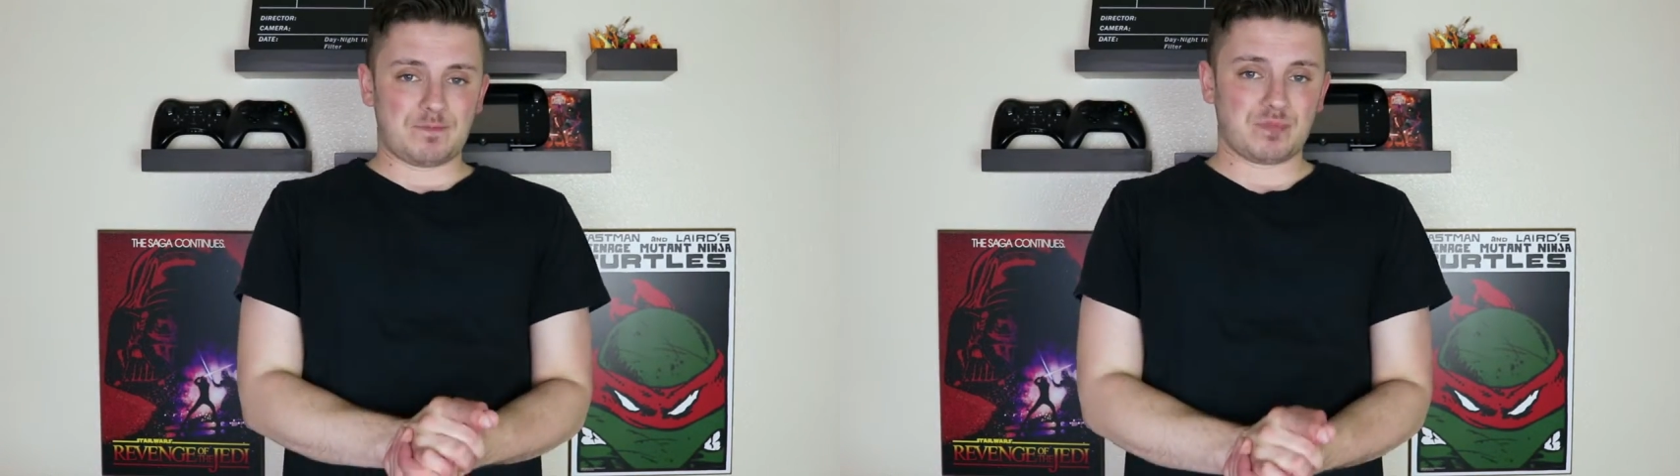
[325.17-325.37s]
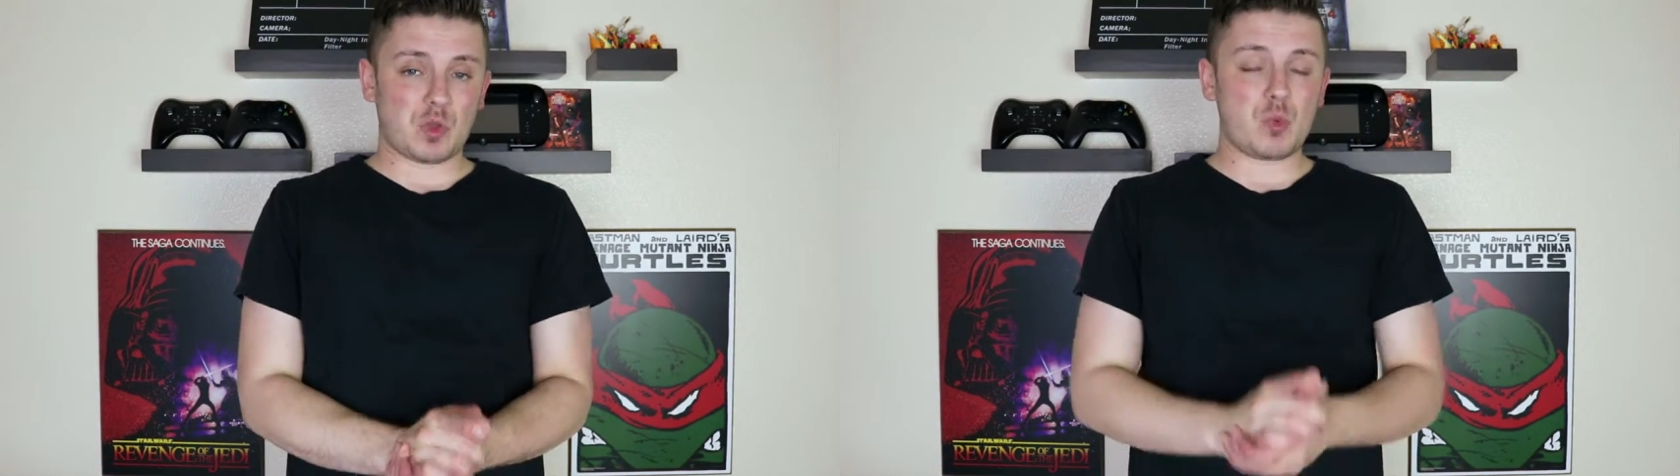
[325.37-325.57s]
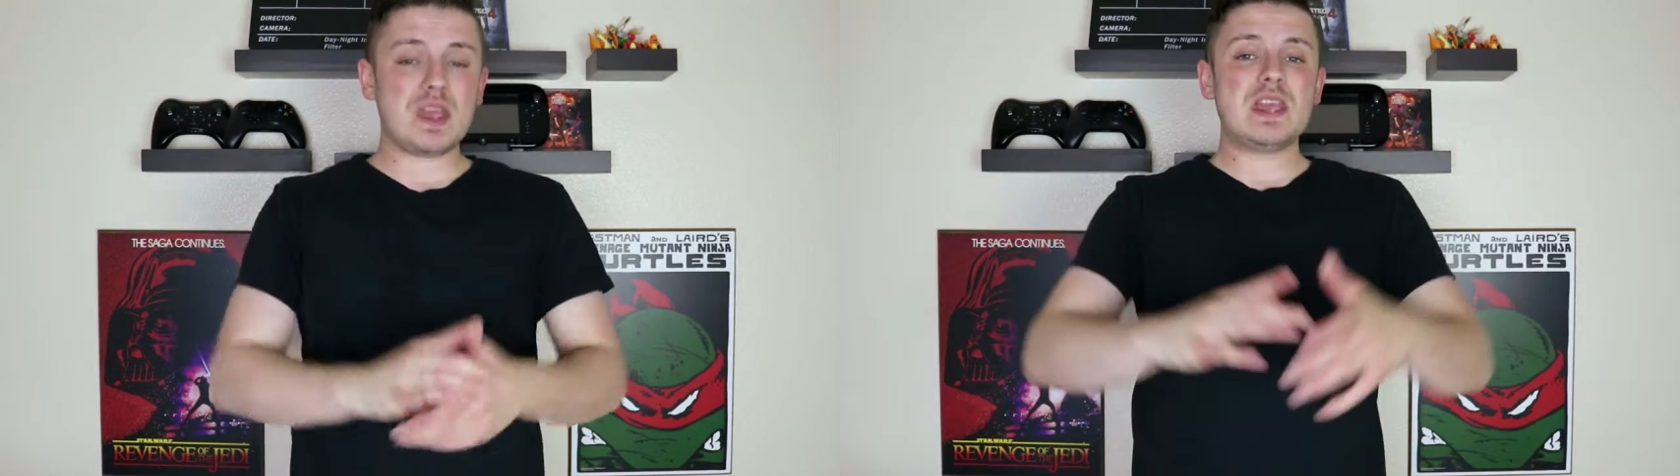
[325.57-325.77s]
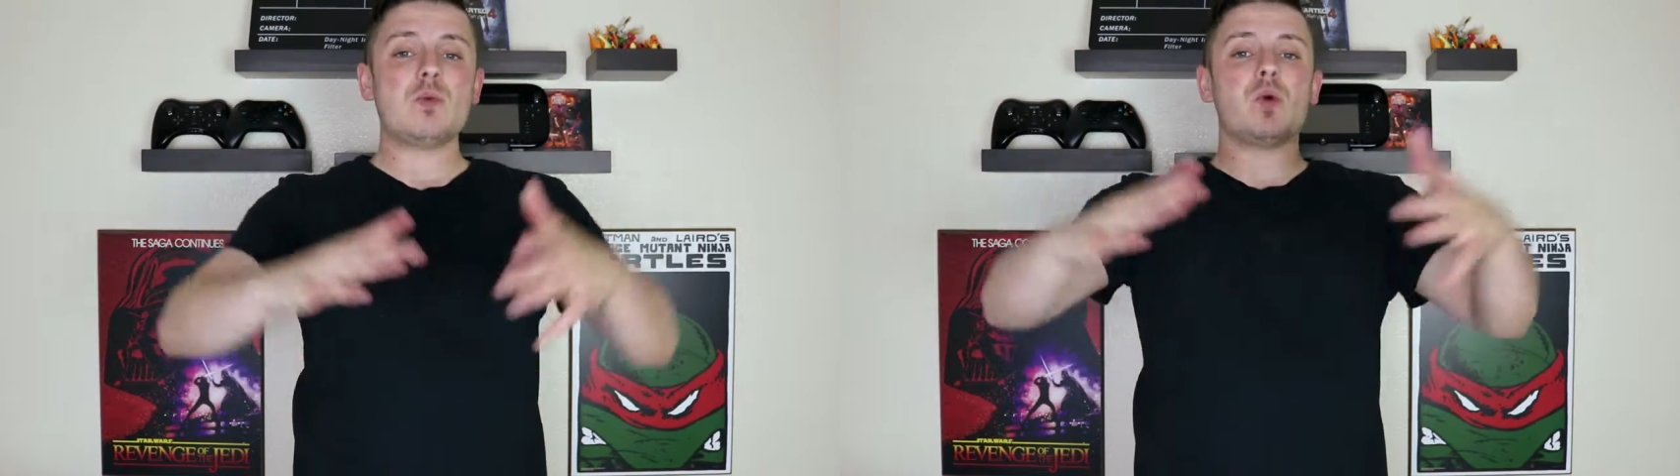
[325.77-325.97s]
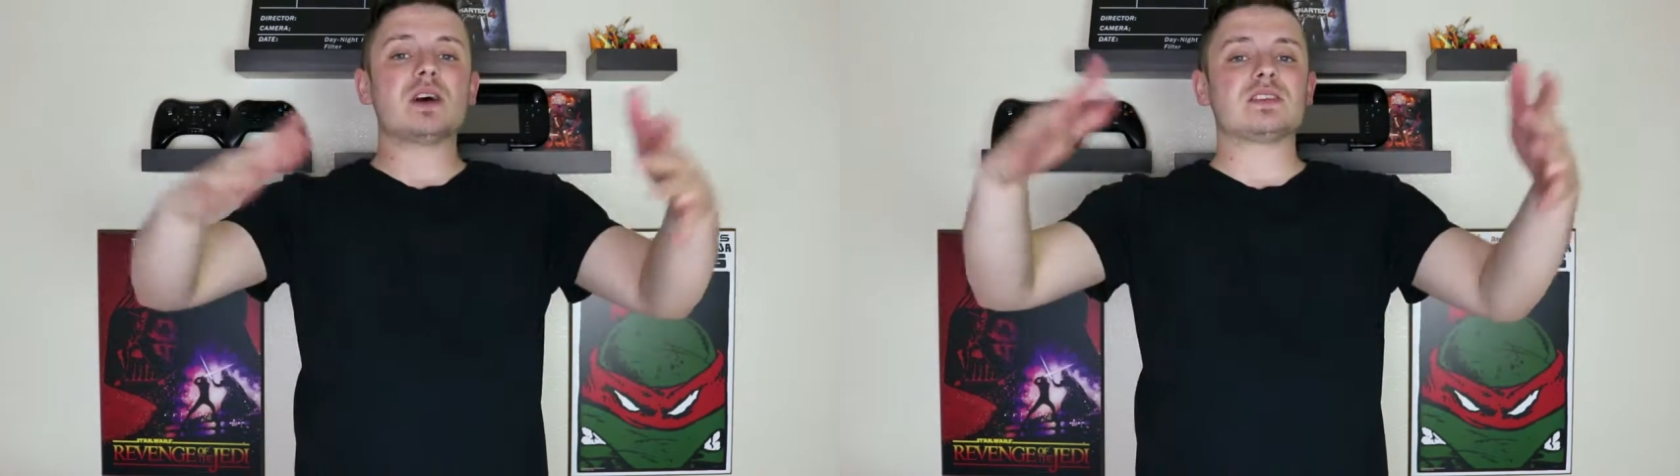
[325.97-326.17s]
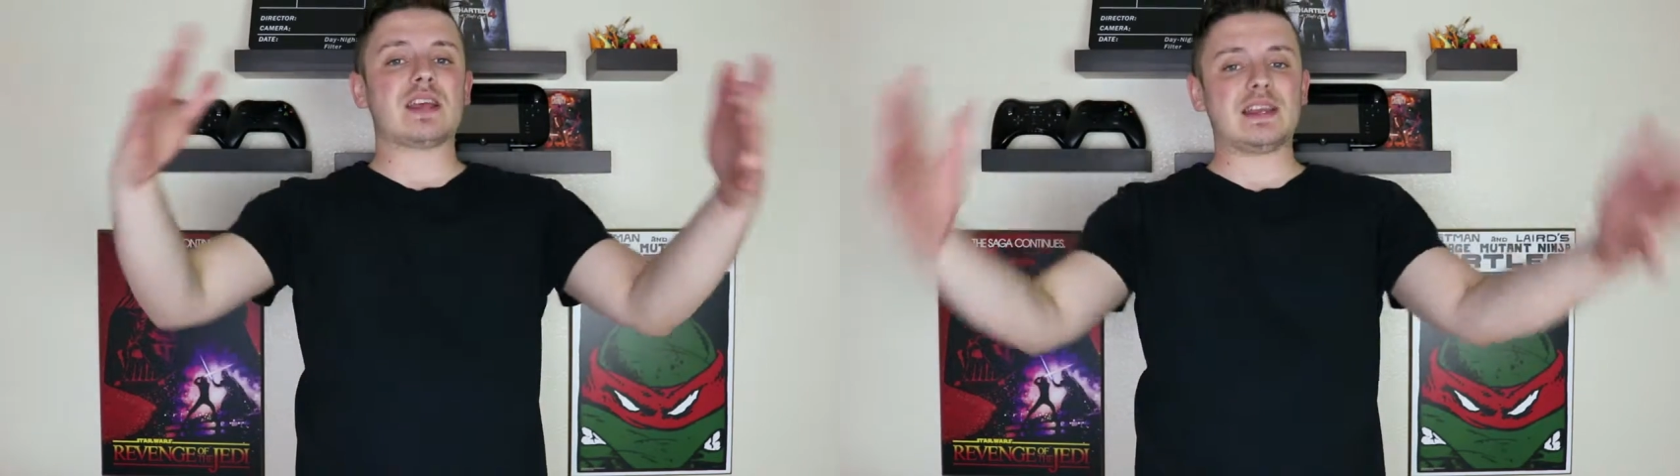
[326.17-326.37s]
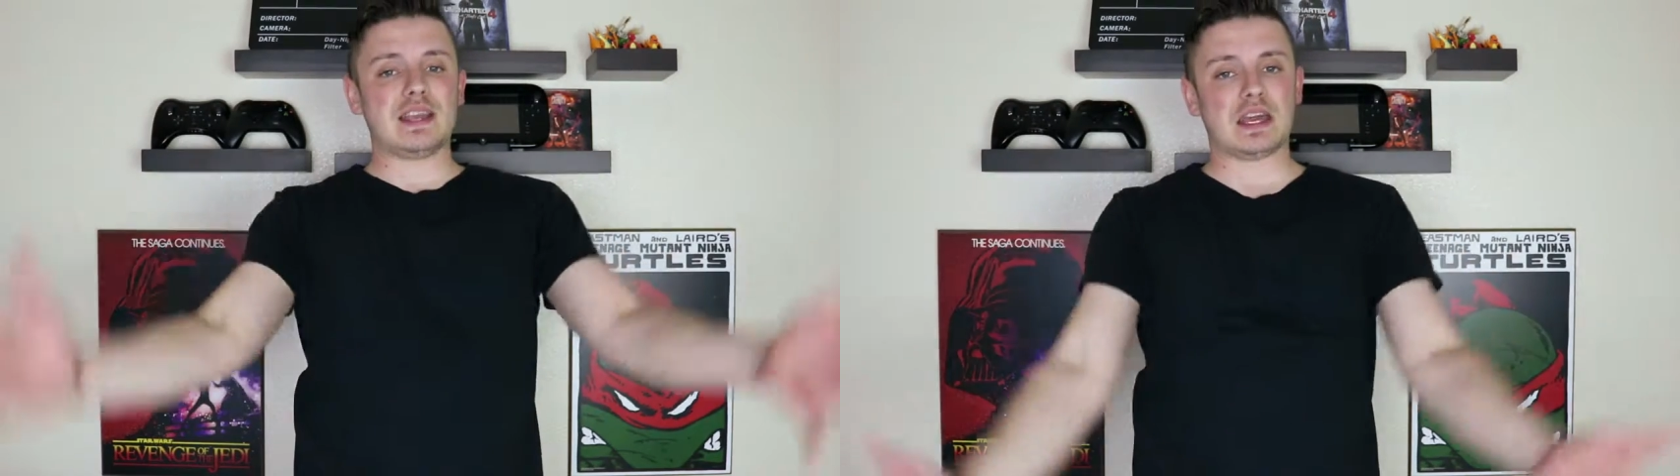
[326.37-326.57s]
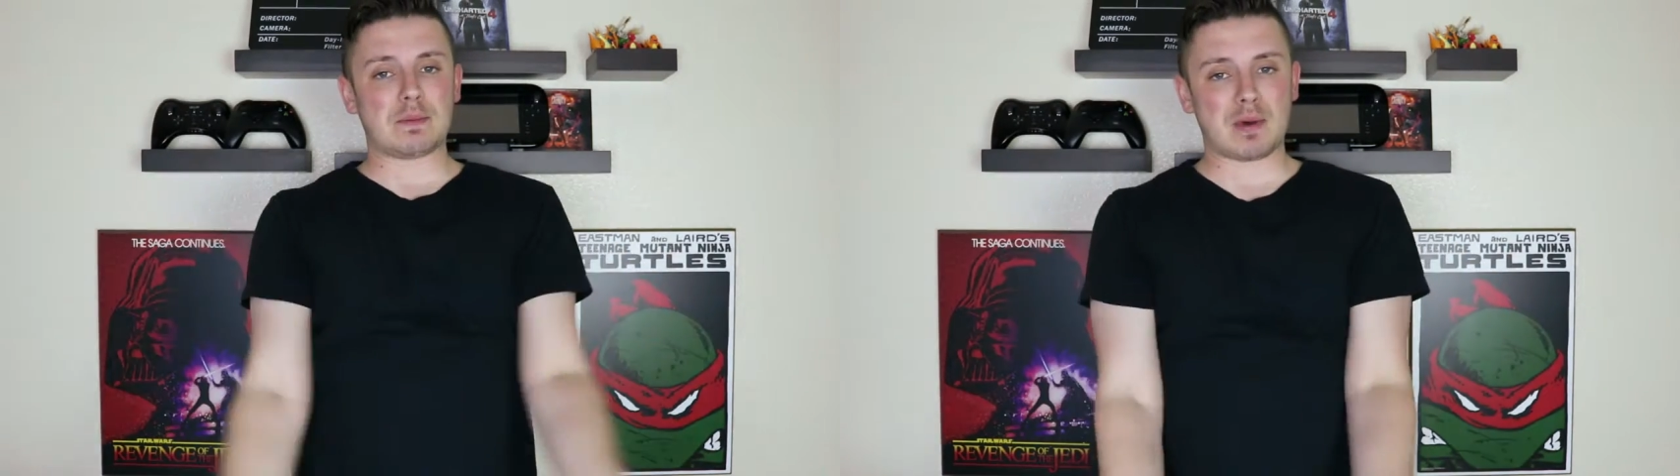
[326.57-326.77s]
The Wii was lightning
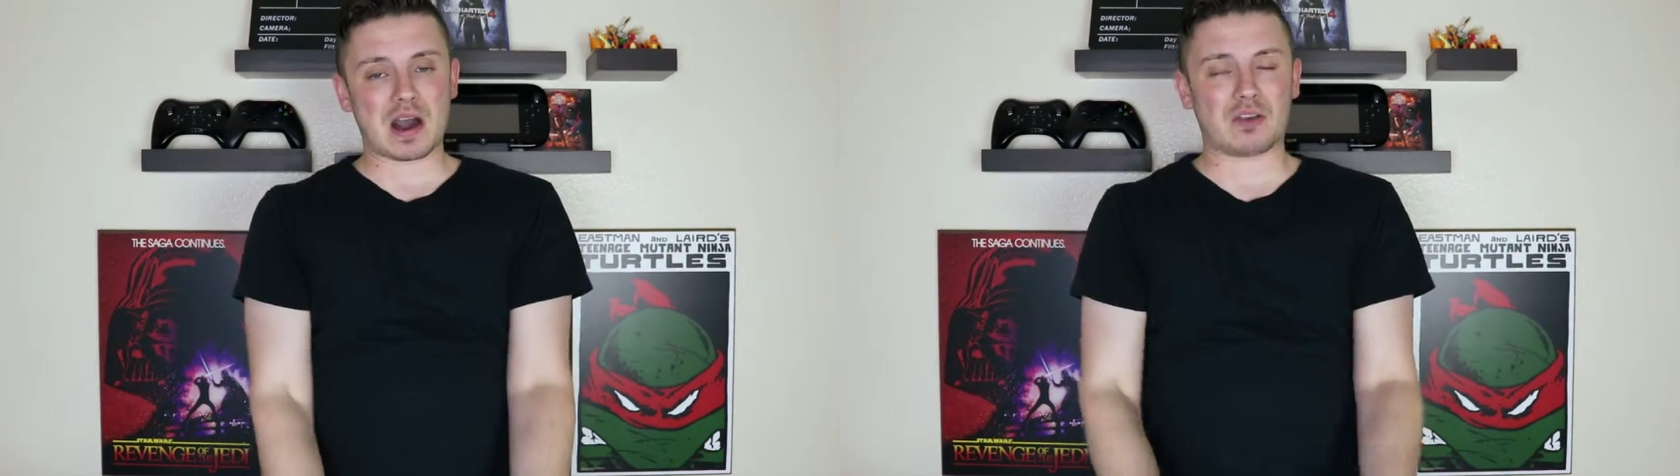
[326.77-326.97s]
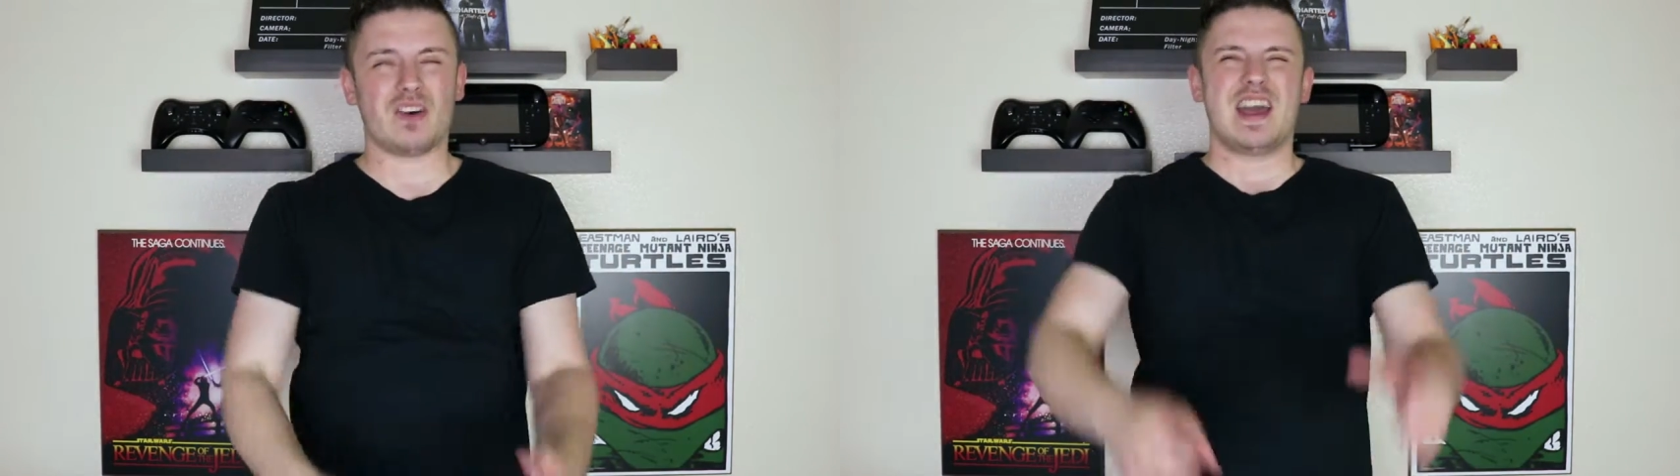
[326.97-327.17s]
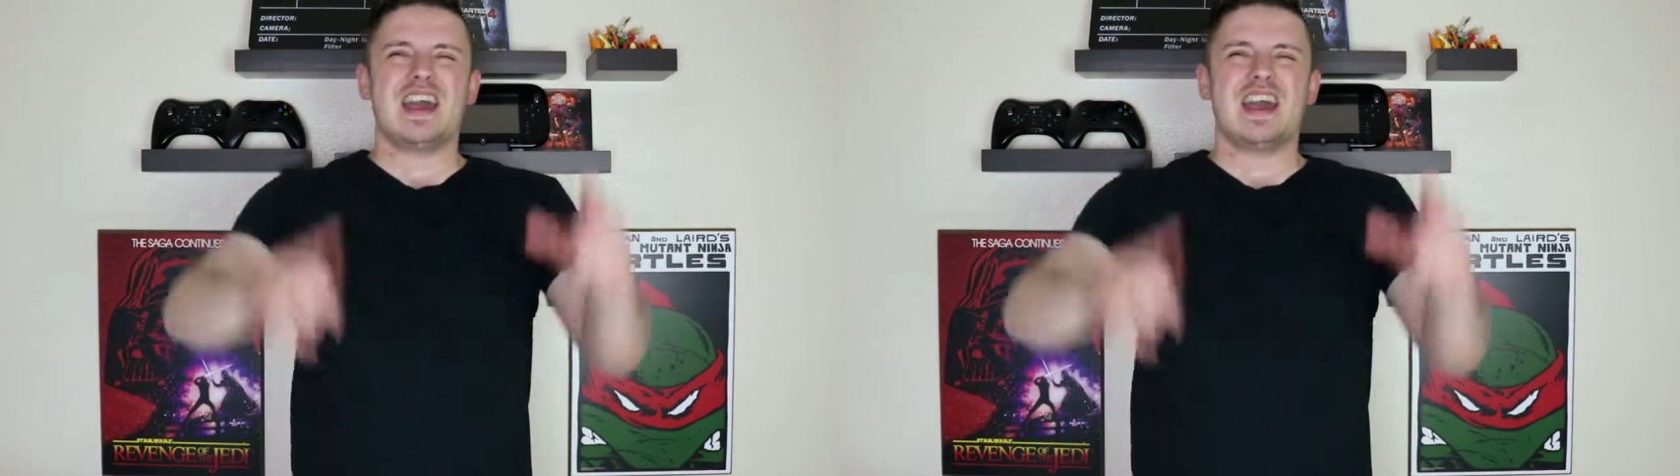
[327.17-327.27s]
in a bottle.